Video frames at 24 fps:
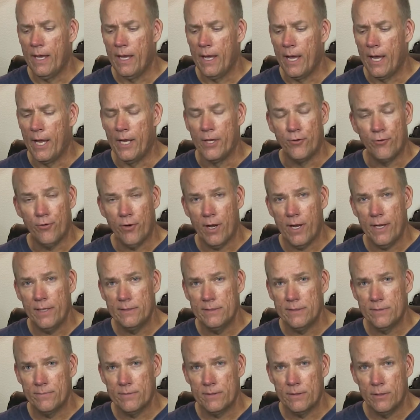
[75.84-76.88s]
I tried
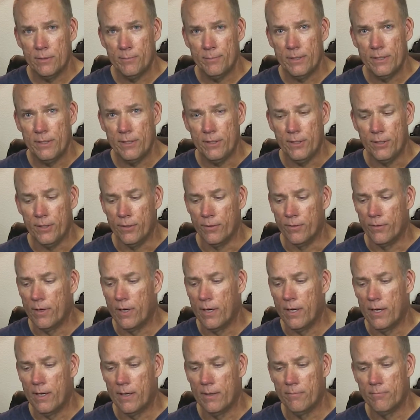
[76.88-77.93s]
something a little bit new.
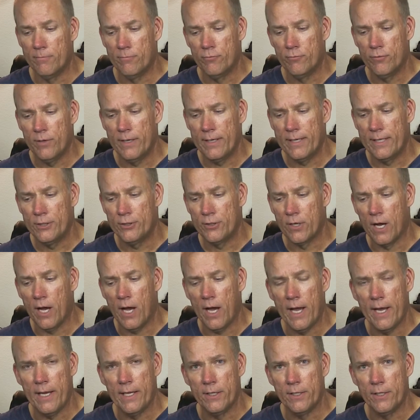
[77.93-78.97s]
Trying to get your
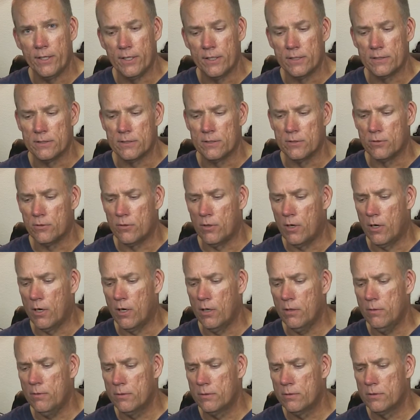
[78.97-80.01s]
eye into this is a little
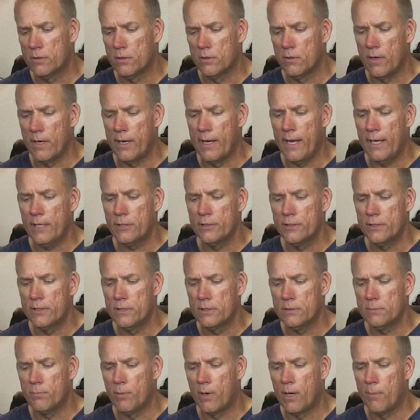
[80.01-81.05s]
hard, so I actually
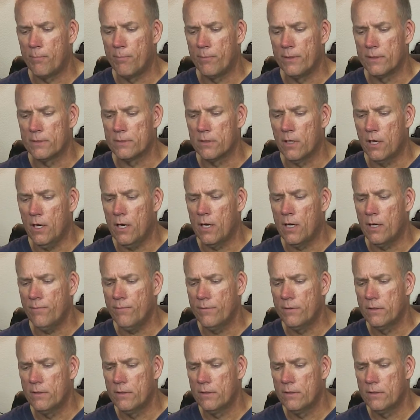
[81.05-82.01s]
just popped this off